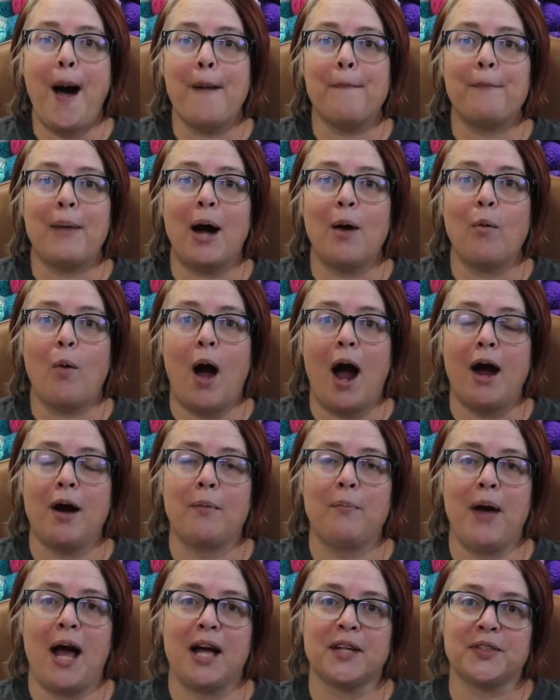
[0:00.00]
my
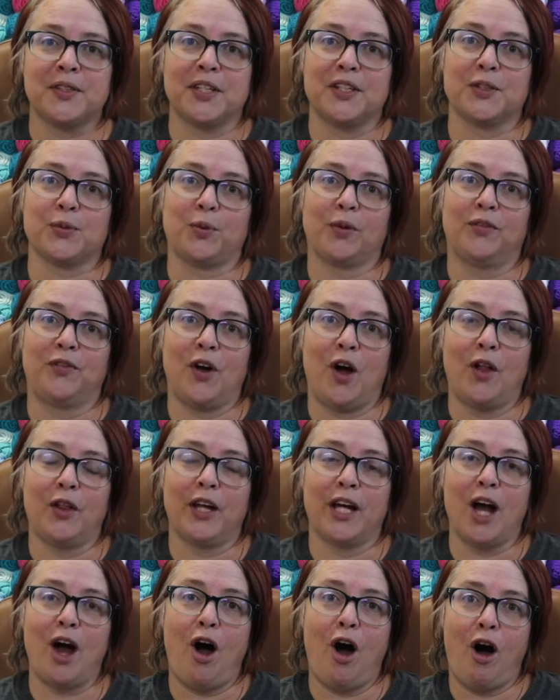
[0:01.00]
wire baskets were
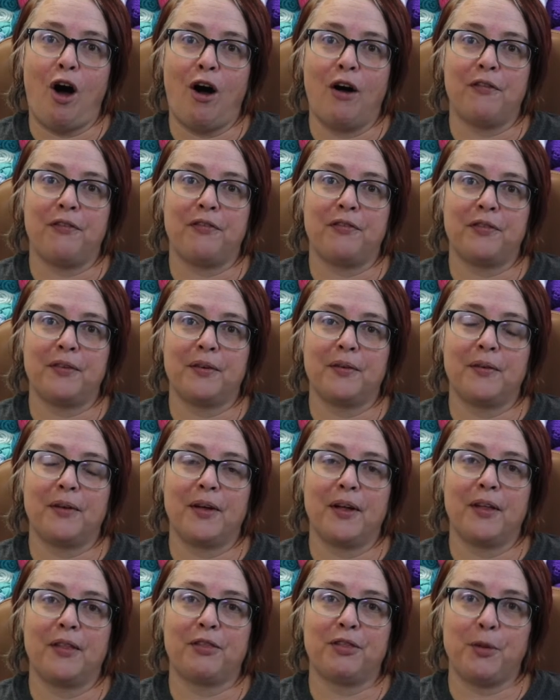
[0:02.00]
falling off
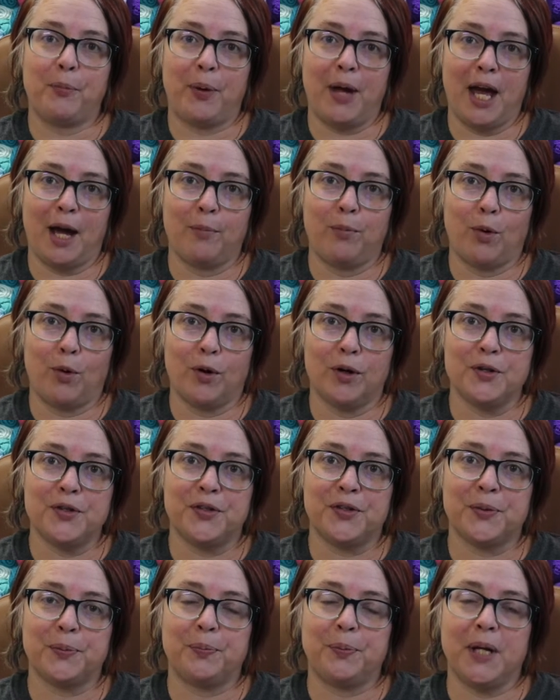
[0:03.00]
the
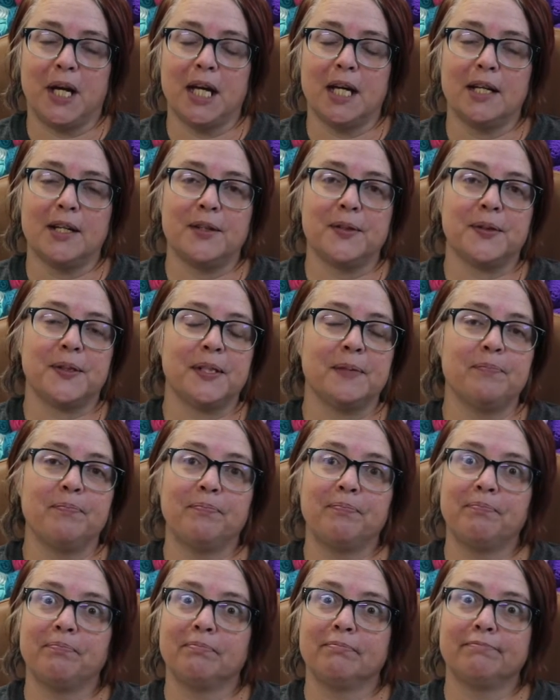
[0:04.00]
pegboards because
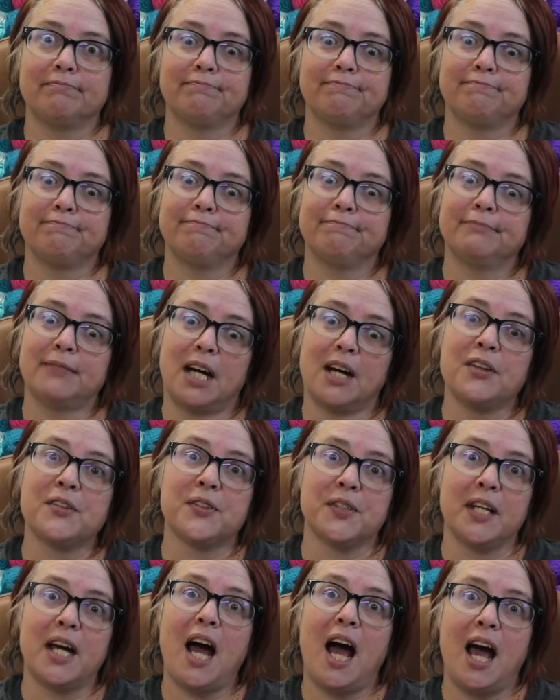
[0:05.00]

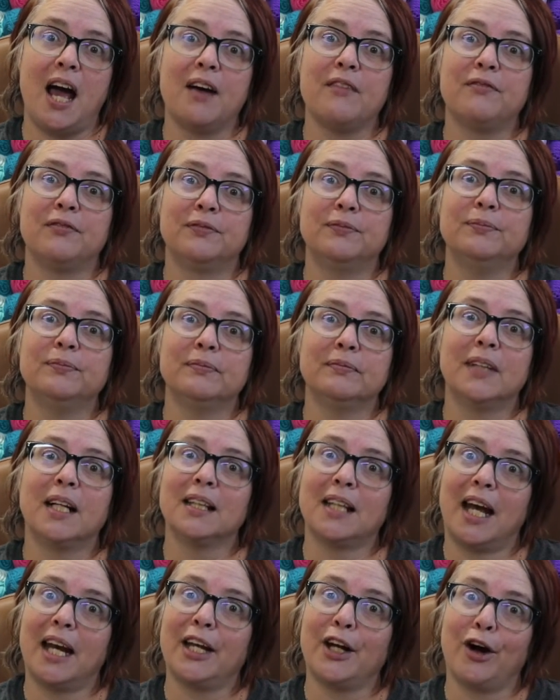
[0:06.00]
honestly I have
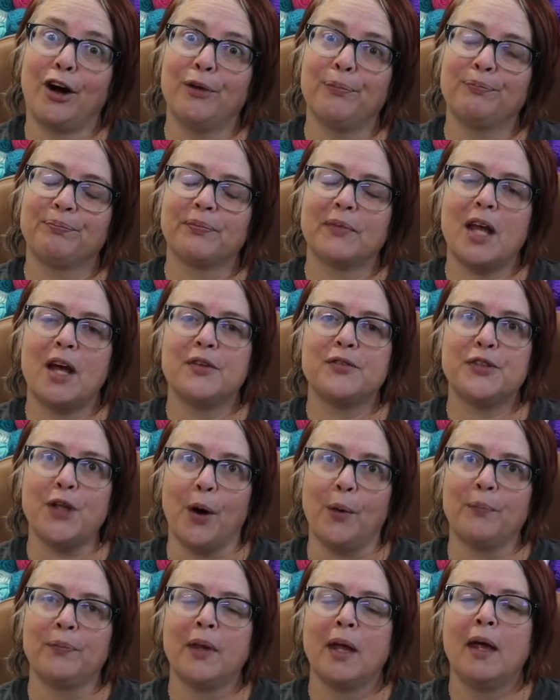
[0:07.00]
a lot of yarn.
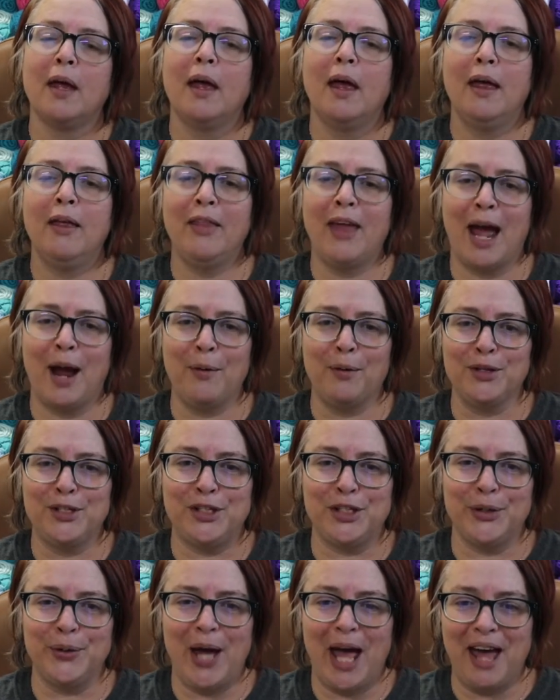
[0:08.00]
So they were
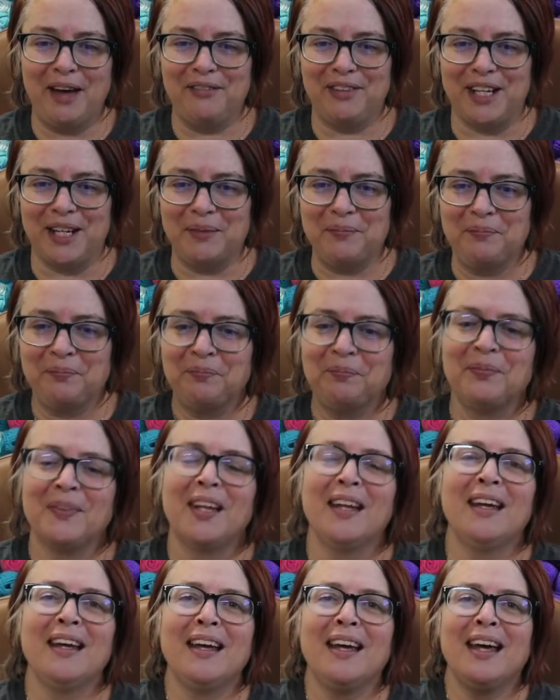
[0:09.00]
too heavy.
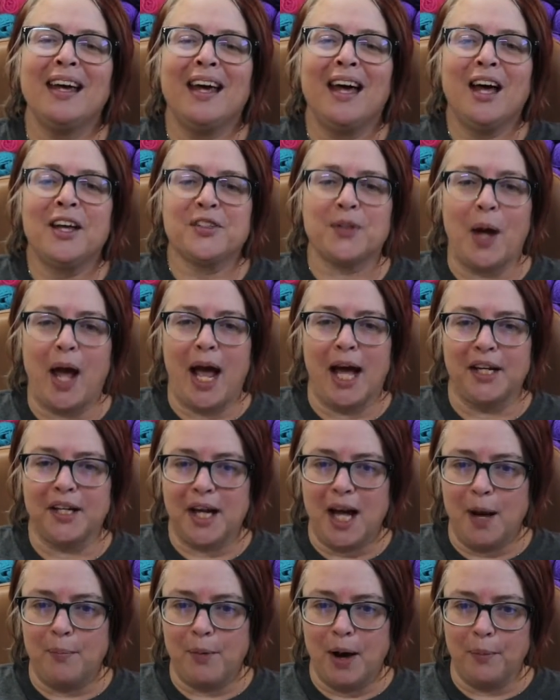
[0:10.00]
So I had
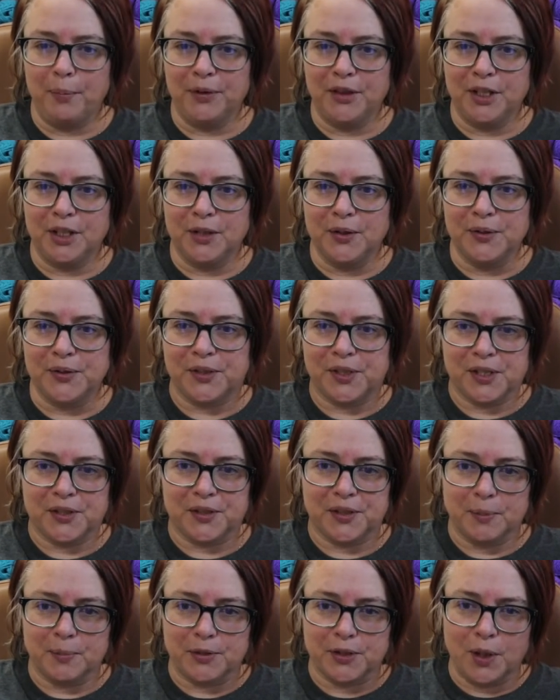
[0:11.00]
to come up with a new
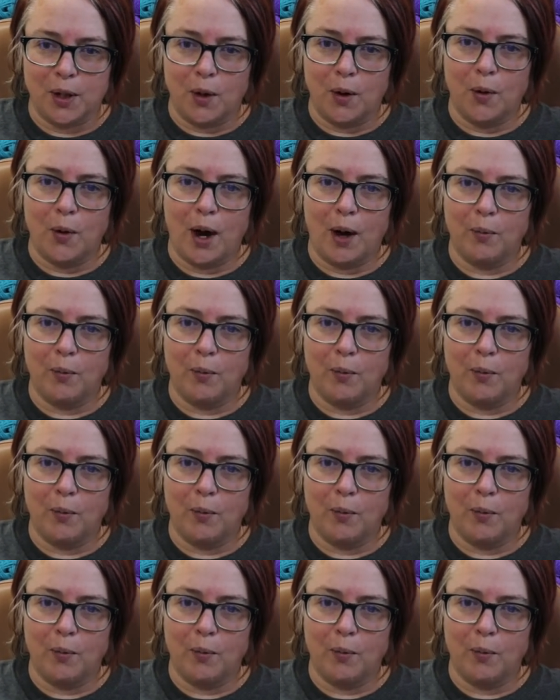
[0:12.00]
system. So